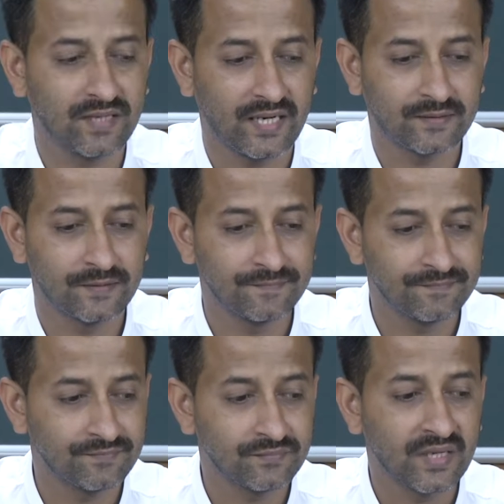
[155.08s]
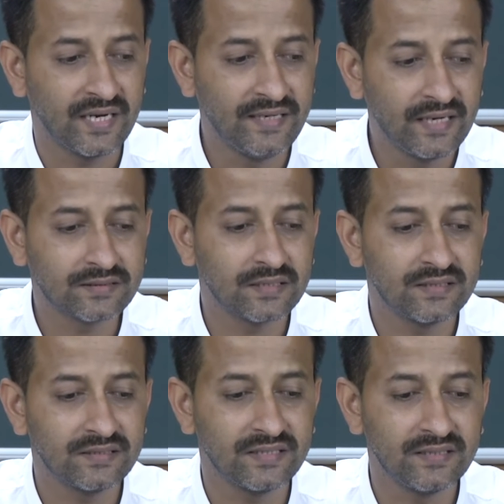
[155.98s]
that induction
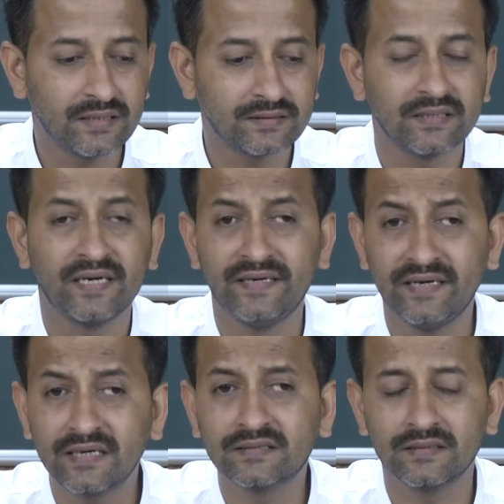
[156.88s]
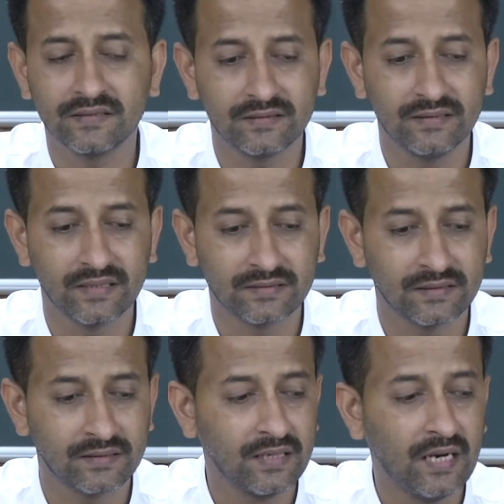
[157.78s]
is induction and deduction is
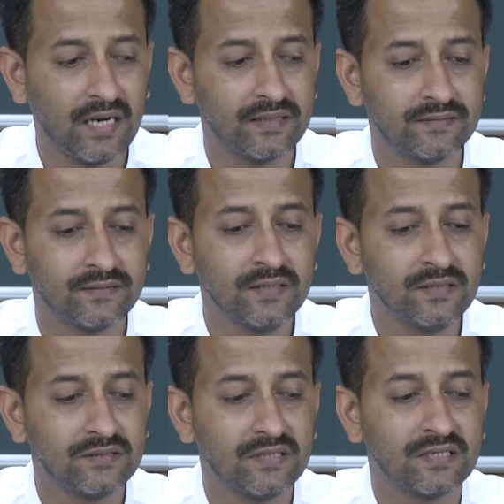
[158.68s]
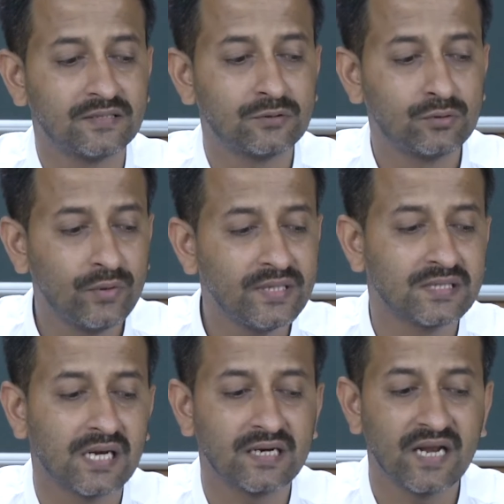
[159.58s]
deduction, and the twins
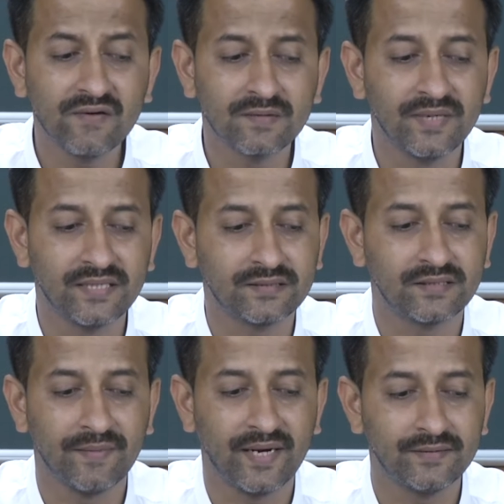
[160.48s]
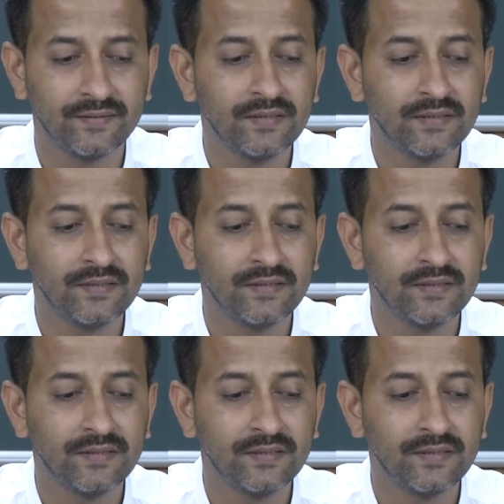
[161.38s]
shall never meet, remained